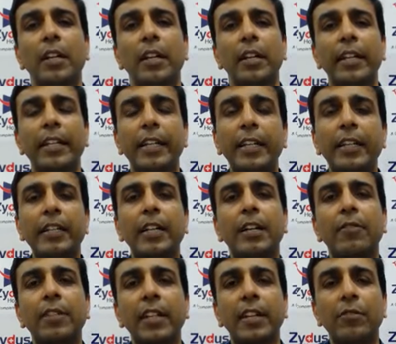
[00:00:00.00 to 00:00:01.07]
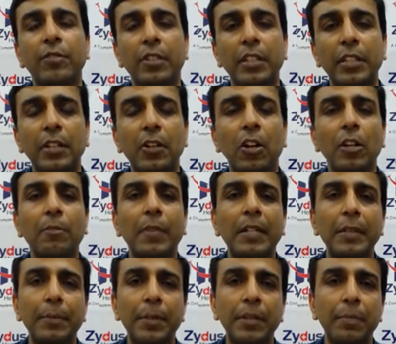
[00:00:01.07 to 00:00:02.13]
in India we have seen
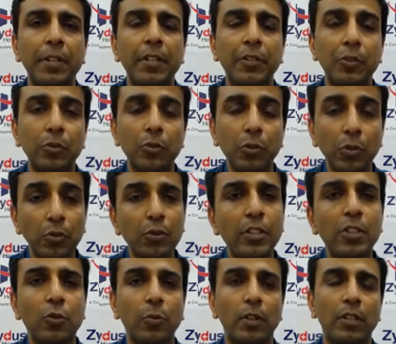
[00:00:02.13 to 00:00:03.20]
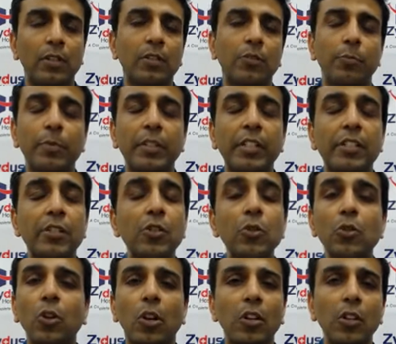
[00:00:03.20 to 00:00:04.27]
many people to do this one. Please do
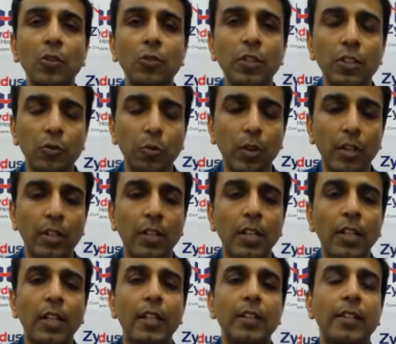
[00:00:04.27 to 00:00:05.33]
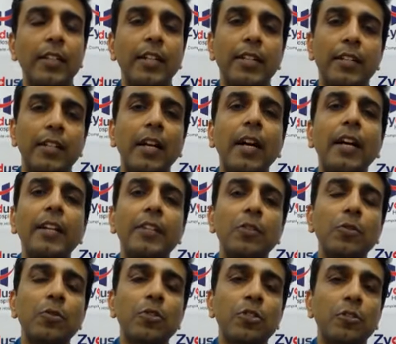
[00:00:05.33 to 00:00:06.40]
not do this one. They try
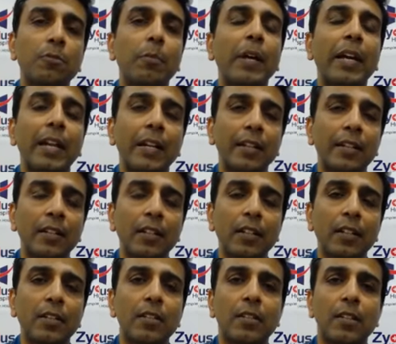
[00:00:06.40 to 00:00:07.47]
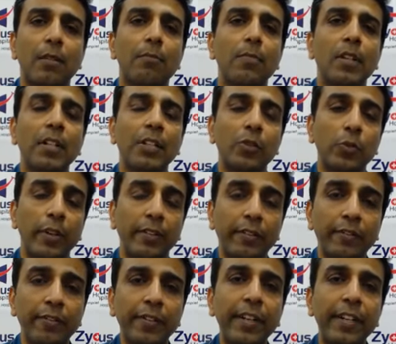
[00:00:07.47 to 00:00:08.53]
to smell somebody
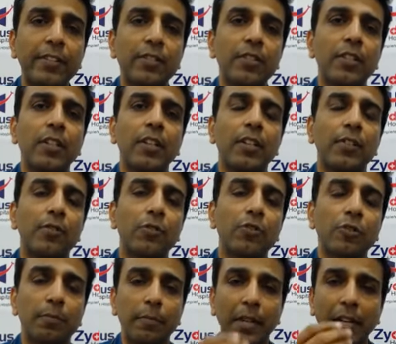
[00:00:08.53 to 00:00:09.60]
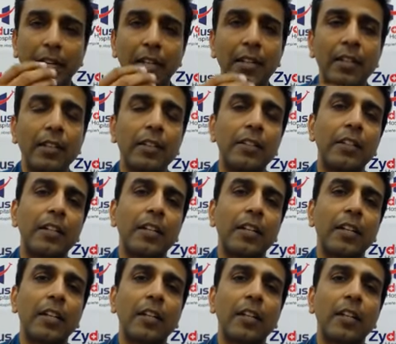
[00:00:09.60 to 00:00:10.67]
when fits, to smell
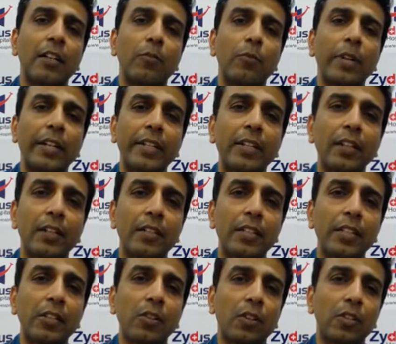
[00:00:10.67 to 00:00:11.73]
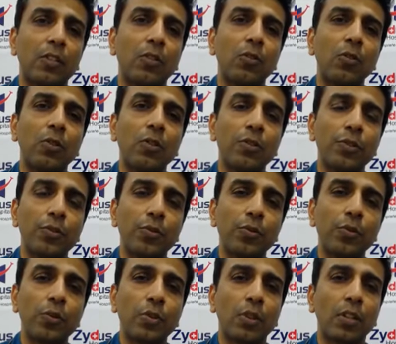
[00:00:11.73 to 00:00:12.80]
the very dirty or the old
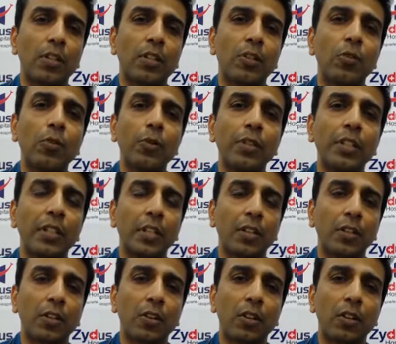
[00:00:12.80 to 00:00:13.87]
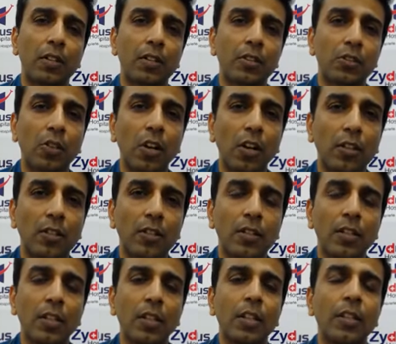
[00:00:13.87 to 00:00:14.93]
shoes or the onion or the
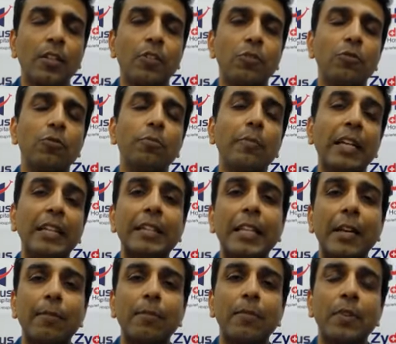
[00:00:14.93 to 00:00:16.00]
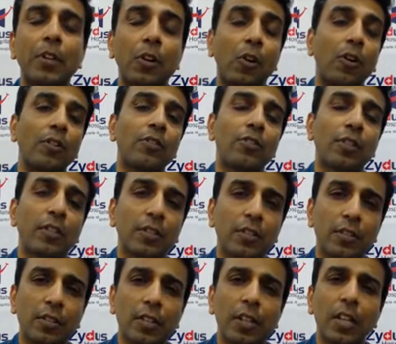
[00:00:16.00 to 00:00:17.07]
socks to make them
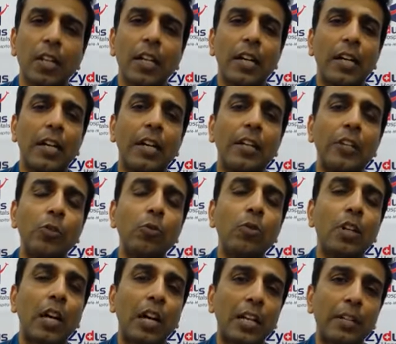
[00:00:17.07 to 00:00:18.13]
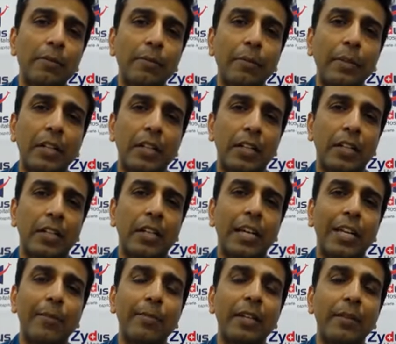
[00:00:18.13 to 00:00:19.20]
conscious. You can't
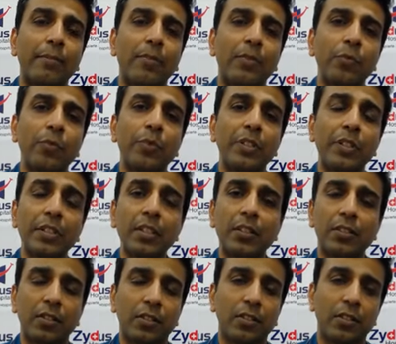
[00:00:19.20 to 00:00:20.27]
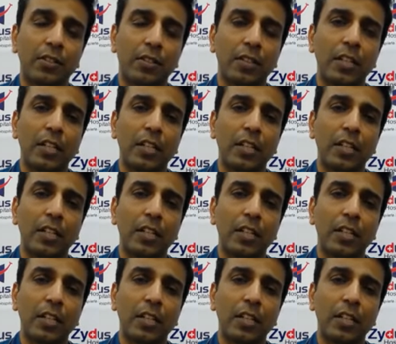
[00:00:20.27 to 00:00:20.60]
help them with this